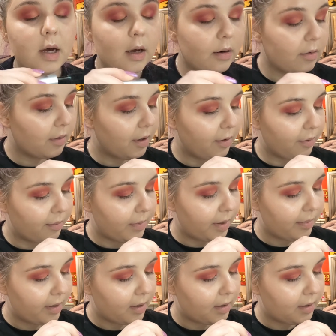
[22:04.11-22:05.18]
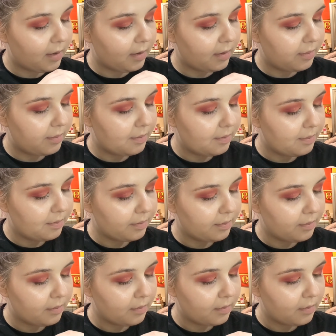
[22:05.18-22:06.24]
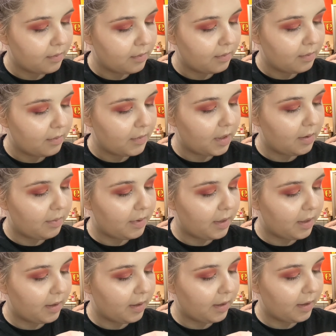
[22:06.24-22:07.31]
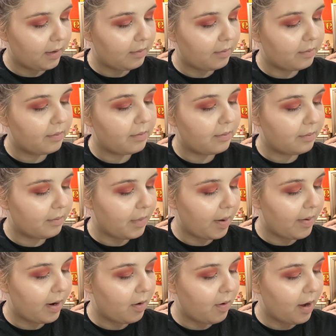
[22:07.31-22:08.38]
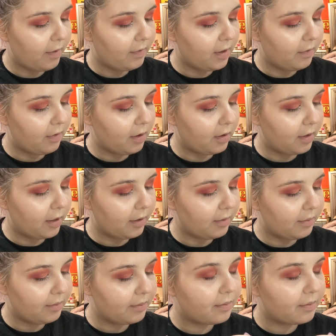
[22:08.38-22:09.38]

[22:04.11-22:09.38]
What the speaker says: I don't know. Maybe I need to dip it in again. Maybe I don't have enough on there.